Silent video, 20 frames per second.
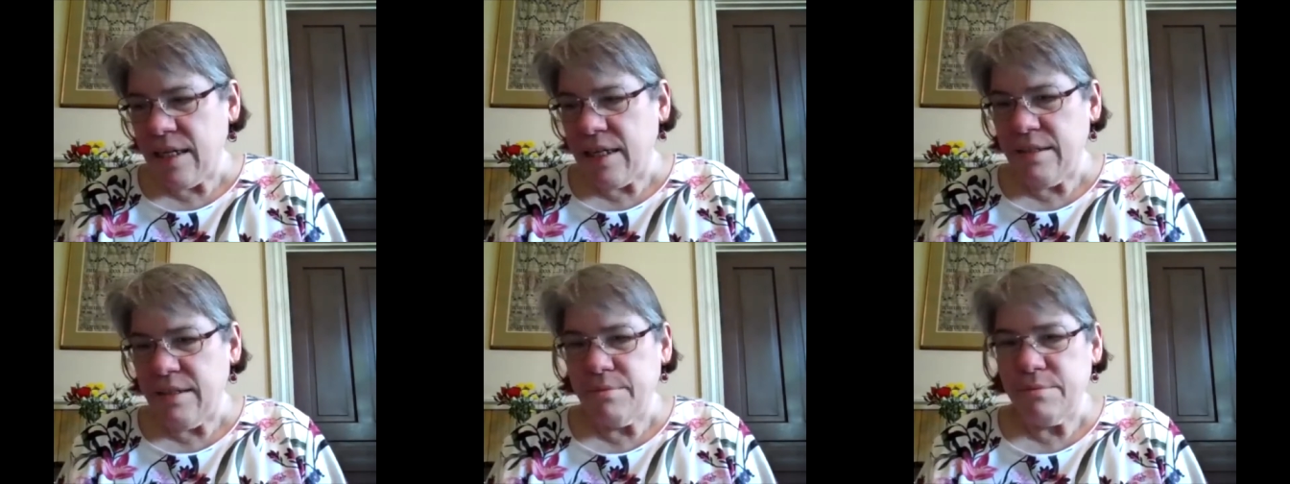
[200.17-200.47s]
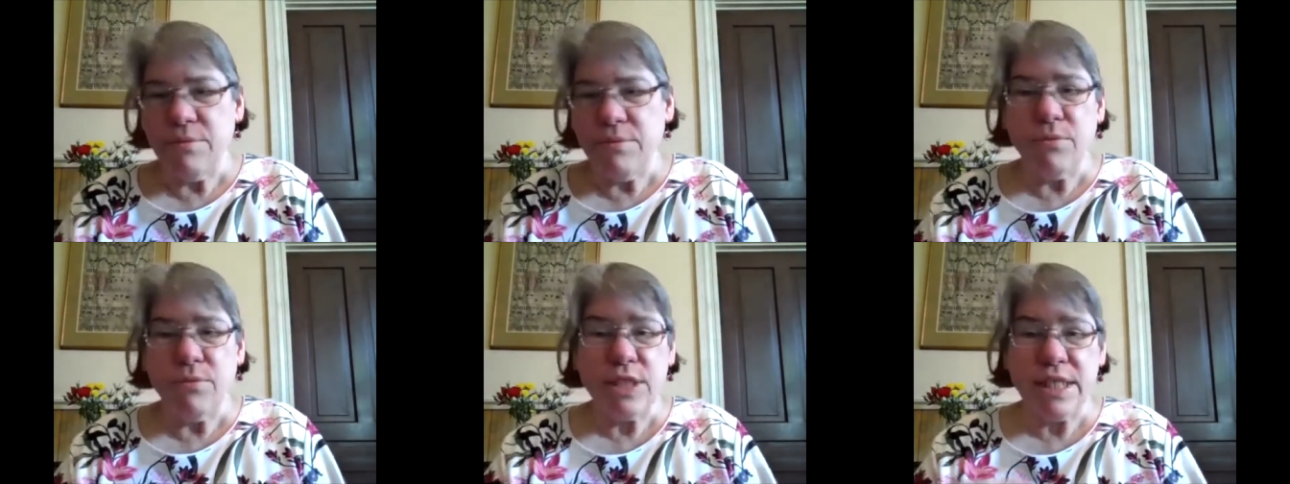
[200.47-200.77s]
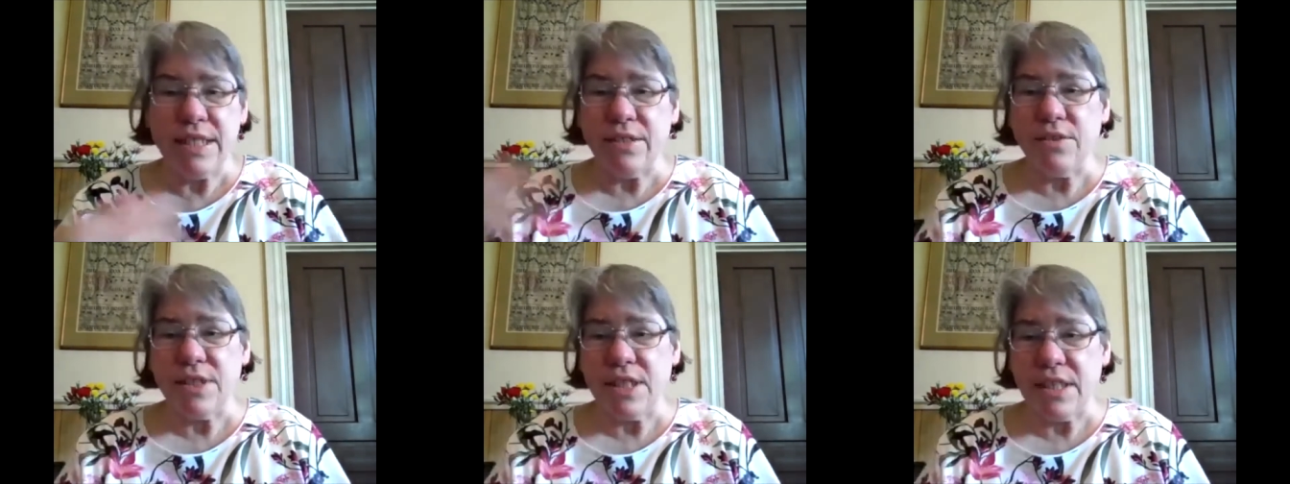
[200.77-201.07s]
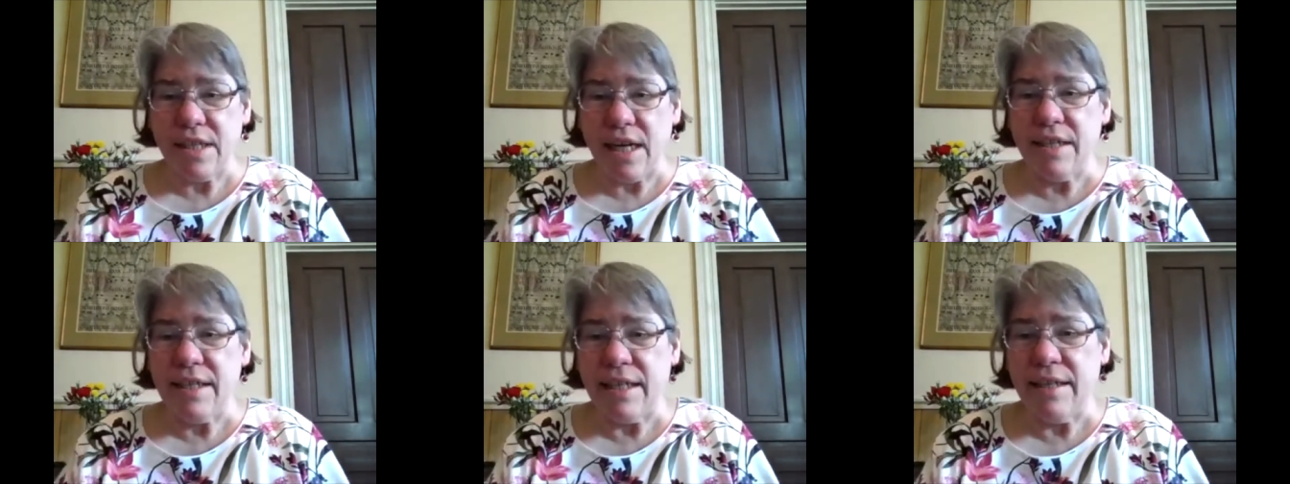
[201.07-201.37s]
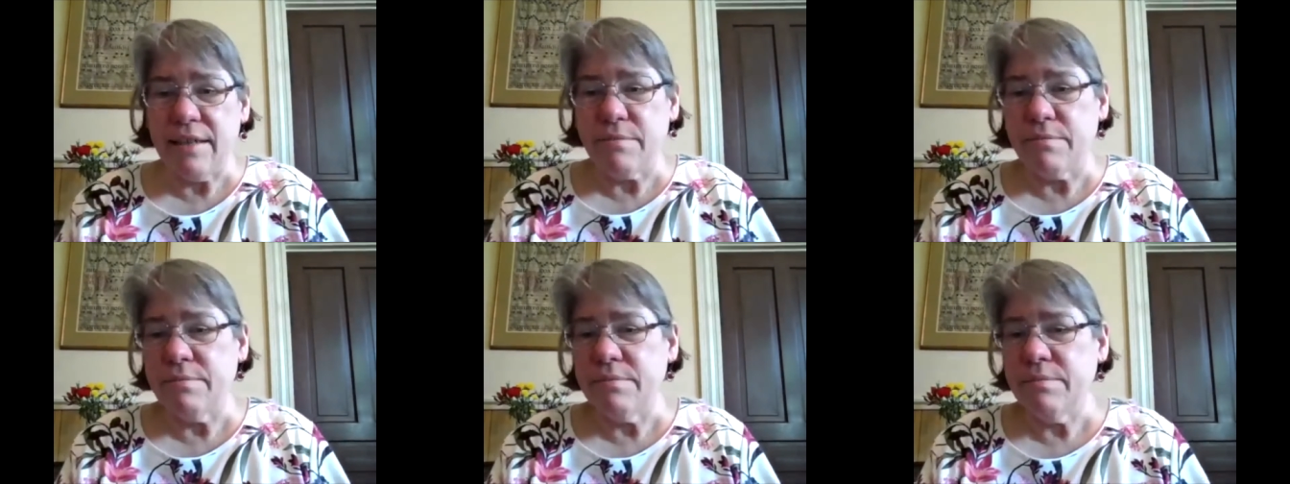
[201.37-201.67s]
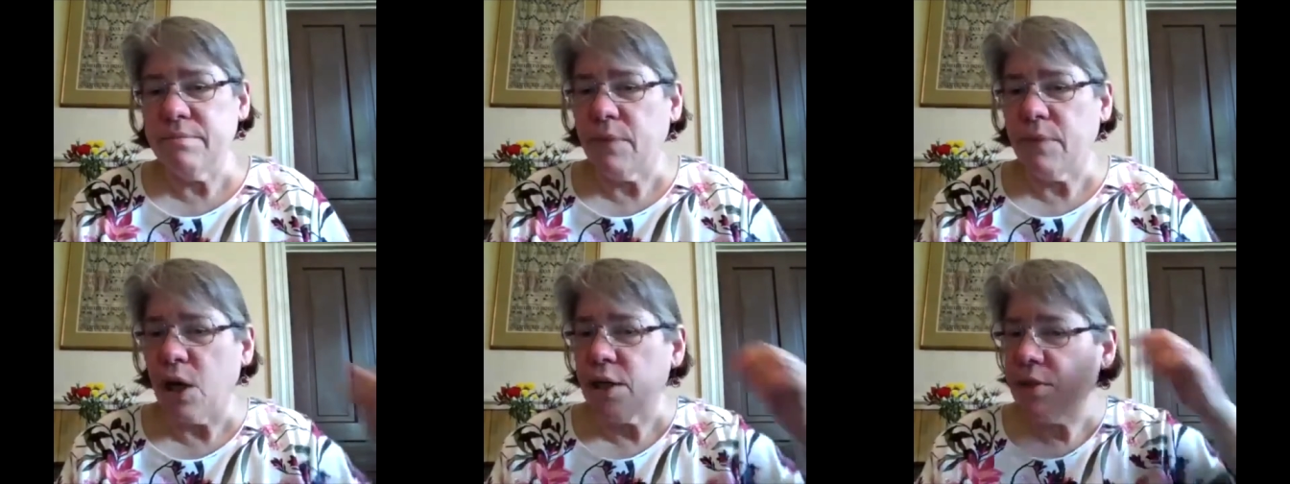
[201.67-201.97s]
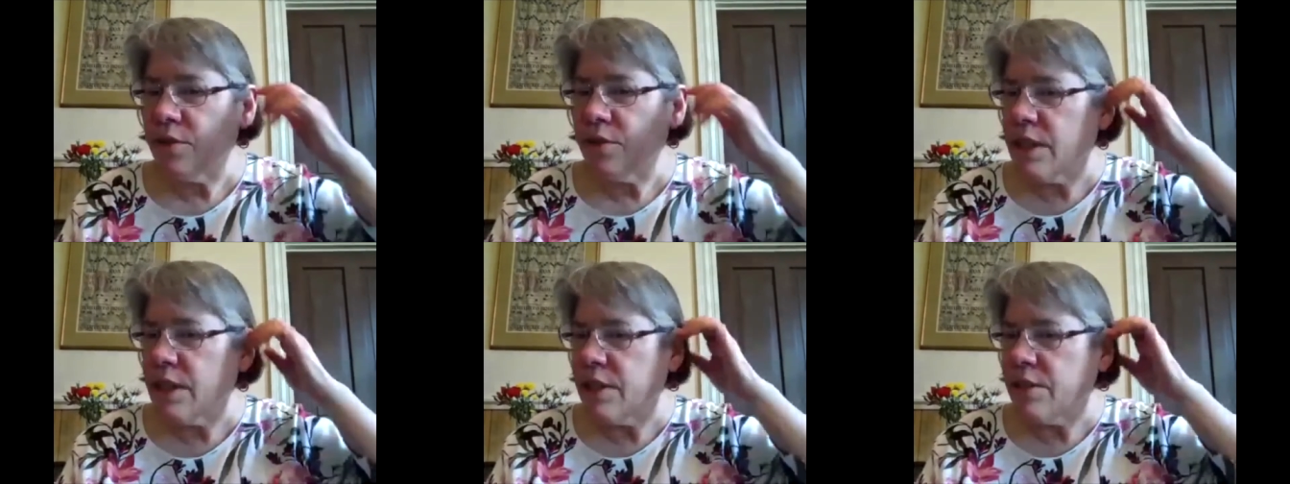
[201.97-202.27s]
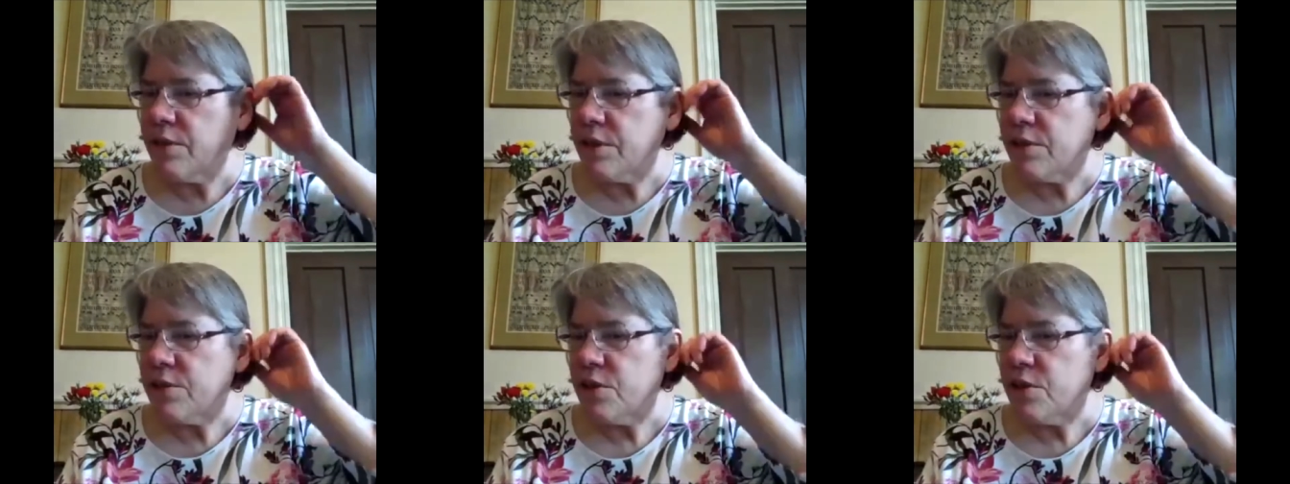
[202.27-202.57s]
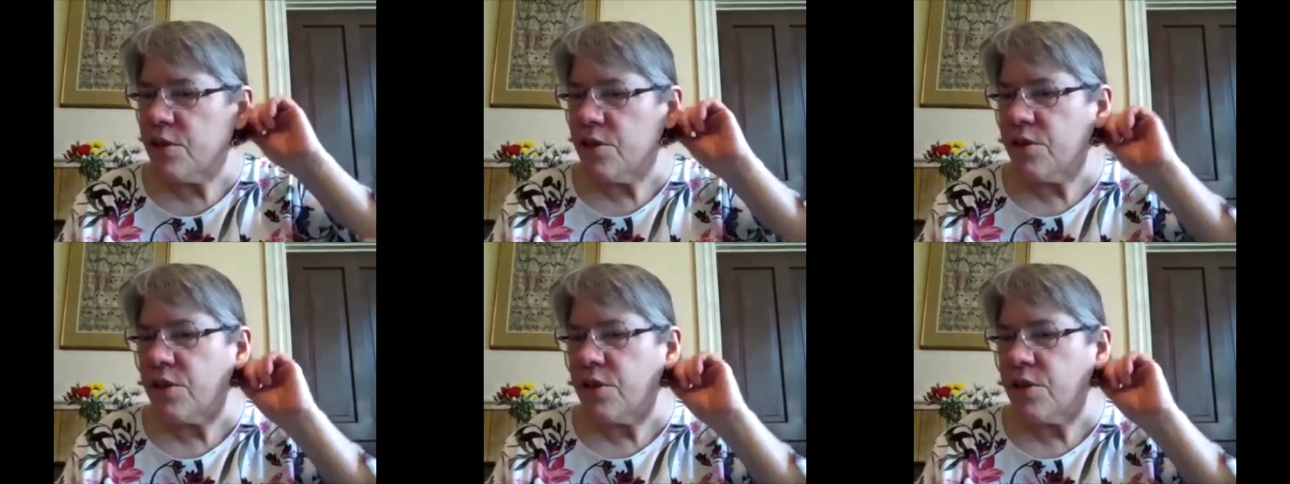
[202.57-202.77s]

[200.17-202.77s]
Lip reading: was still studying modern literature,